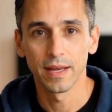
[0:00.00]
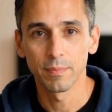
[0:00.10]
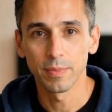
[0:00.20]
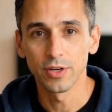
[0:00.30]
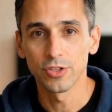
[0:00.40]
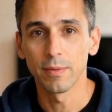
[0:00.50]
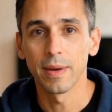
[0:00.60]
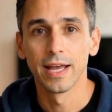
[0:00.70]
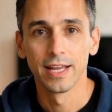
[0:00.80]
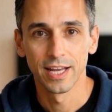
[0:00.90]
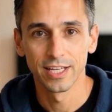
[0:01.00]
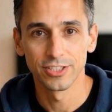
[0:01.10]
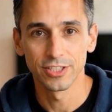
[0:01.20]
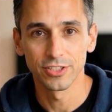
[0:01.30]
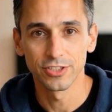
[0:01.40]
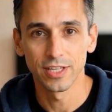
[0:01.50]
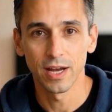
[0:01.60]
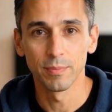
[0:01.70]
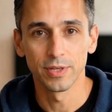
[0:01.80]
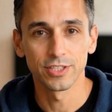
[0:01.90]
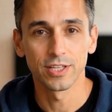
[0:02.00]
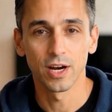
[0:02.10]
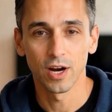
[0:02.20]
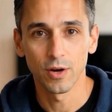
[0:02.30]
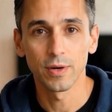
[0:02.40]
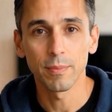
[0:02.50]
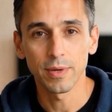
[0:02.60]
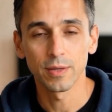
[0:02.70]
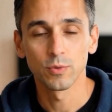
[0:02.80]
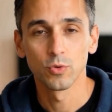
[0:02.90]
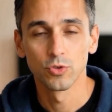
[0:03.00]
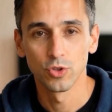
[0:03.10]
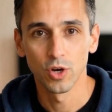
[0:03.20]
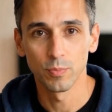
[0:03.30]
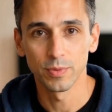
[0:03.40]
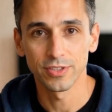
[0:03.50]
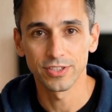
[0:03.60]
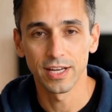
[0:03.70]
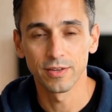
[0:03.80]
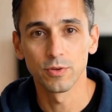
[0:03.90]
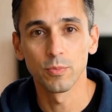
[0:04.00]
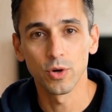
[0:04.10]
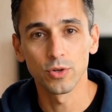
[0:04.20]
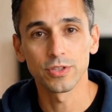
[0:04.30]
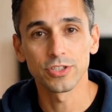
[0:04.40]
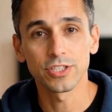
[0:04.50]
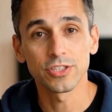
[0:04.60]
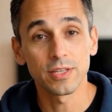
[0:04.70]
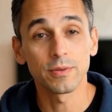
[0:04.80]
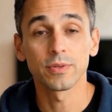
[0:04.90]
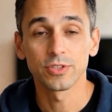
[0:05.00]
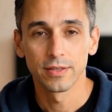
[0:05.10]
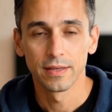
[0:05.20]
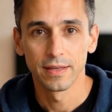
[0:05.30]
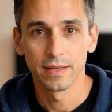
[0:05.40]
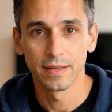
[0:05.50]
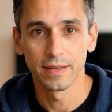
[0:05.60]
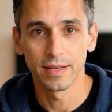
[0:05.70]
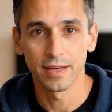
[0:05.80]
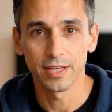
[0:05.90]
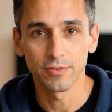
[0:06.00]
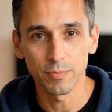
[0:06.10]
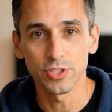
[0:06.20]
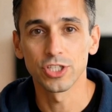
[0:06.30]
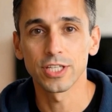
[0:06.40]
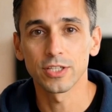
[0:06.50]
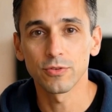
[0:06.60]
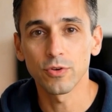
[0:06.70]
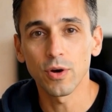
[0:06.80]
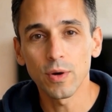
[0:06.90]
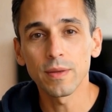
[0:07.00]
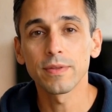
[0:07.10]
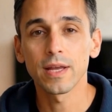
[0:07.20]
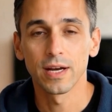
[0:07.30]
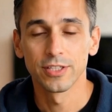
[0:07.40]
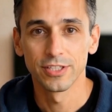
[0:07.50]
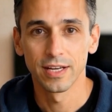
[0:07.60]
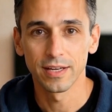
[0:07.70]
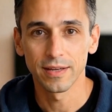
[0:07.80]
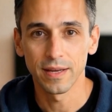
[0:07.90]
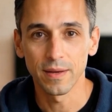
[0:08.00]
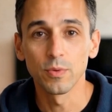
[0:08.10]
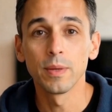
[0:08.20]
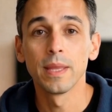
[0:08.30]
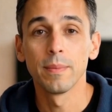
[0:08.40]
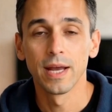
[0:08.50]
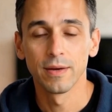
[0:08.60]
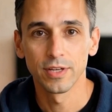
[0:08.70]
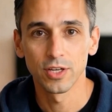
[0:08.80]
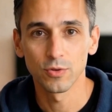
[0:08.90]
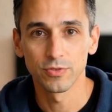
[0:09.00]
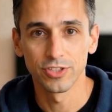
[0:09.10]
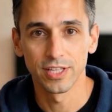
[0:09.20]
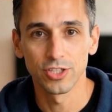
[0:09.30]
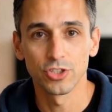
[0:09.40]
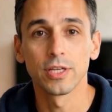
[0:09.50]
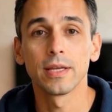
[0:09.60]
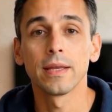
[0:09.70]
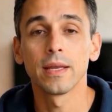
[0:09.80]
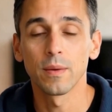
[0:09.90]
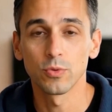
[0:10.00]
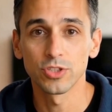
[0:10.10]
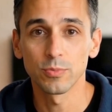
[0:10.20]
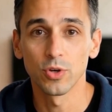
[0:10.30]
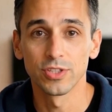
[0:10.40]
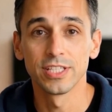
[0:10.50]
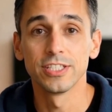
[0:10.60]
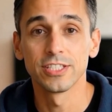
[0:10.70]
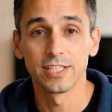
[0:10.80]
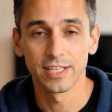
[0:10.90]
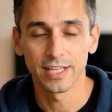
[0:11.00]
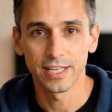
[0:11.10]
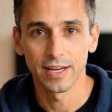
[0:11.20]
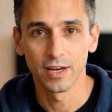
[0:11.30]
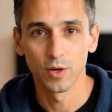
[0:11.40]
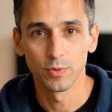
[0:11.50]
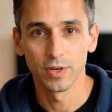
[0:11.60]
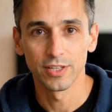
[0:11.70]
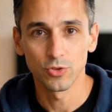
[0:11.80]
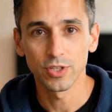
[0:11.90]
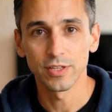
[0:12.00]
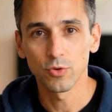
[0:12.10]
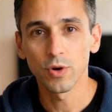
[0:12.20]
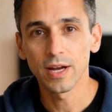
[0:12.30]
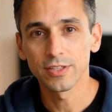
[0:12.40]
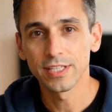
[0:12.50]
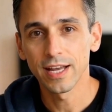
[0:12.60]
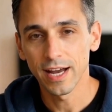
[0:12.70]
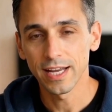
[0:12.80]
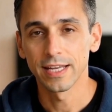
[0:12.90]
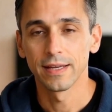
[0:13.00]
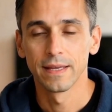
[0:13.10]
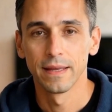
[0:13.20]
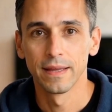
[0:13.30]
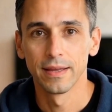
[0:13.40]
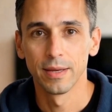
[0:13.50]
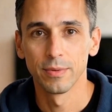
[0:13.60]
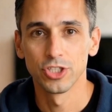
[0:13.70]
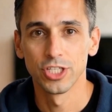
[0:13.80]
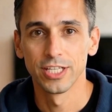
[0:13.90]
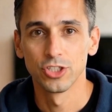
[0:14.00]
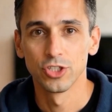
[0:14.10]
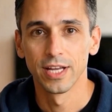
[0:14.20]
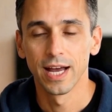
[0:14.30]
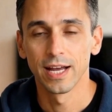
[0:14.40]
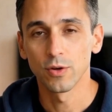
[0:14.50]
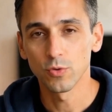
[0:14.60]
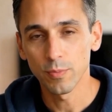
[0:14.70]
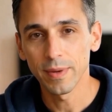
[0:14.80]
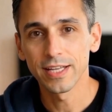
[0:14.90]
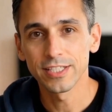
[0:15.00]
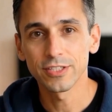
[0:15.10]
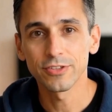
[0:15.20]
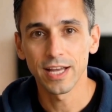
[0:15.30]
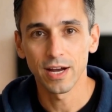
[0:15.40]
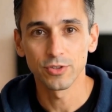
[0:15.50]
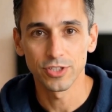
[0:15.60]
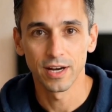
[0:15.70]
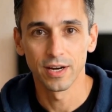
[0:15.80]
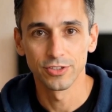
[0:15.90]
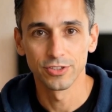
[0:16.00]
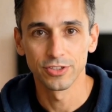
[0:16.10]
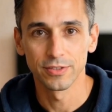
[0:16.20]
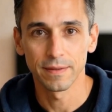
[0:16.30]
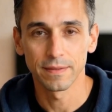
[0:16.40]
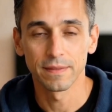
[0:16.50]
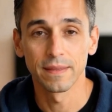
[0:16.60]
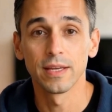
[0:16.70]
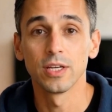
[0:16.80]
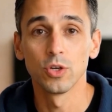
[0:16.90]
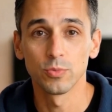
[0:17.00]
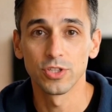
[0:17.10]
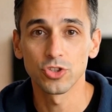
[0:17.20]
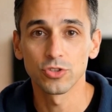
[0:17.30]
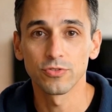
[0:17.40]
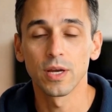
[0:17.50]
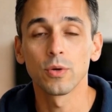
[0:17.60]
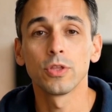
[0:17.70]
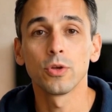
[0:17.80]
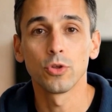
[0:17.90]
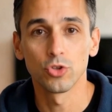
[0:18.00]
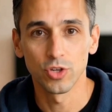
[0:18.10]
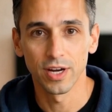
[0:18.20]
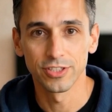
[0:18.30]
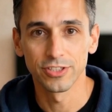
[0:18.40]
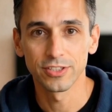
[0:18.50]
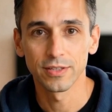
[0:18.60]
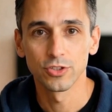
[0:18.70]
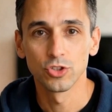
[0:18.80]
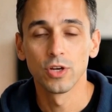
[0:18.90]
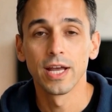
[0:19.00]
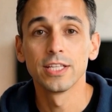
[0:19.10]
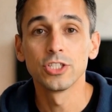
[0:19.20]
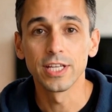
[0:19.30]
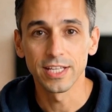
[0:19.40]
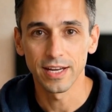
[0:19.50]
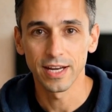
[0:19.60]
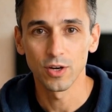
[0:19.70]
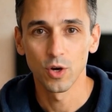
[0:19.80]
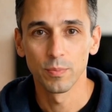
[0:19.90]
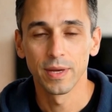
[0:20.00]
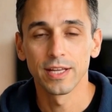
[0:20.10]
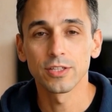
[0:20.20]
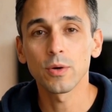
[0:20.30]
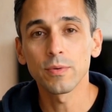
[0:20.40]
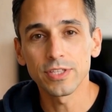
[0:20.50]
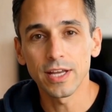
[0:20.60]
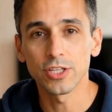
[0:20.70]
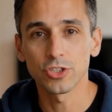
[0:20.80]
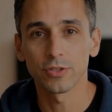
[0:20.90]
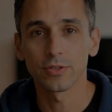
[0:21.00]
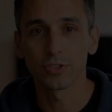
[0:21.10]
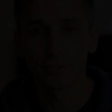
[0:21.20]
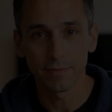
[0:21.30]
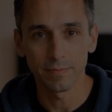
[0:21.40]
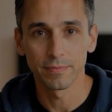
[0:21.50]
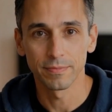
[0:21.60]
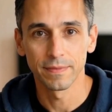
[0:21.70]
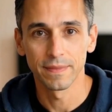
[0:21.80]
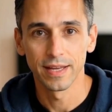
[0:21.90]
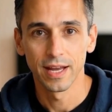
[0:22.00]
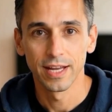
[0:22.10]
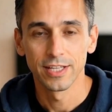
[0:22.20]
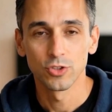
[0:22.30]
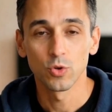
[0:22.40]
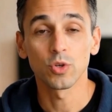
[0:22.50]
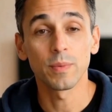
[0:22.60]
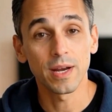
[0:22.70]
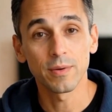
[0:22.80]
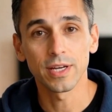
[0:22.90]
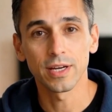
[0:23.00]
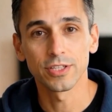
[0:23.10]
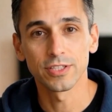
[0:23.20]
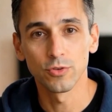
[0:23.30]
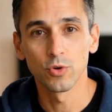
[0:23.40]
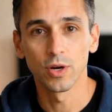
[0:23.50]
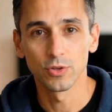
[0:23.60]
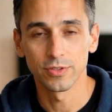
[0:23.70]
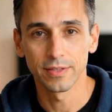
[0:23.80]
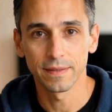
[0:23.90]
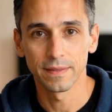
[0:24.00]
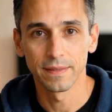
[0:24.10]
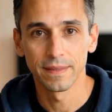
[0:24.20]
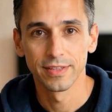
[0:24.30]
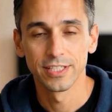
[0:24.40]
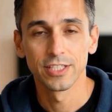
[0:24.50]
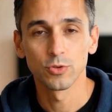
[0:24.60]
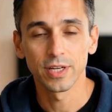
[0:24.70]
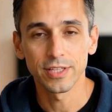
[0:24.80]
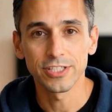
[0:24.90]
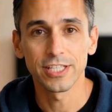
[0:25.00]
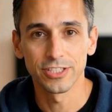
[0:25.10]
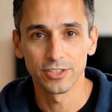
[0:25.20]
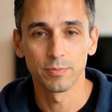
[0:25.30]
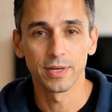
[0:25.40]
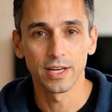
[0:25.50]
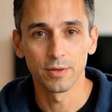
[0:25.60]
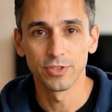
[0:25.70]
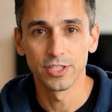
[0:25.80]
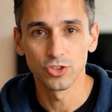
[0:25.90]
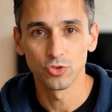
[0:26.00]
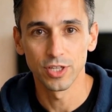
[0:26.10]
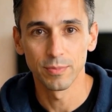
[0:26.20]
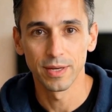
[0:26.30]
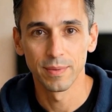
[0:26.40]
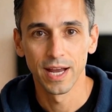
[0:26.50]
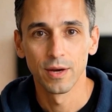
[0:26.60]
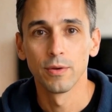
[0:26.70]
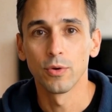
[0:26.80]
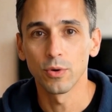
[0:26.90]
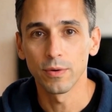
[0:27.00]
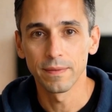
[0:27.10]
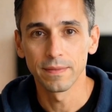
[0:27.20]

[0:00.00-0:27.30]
Because in many cases, companies are hiring people to compensate for broken systems. If a machine can follow up faster, remember every conversation, respond instantly, and operate 24 hours a day, then machines should handle repetitive sales tasks. Humans should focus on trust, strategy, and complex conversations. Now let's talk about recursive growth. This is where the system becomes extremely powerful.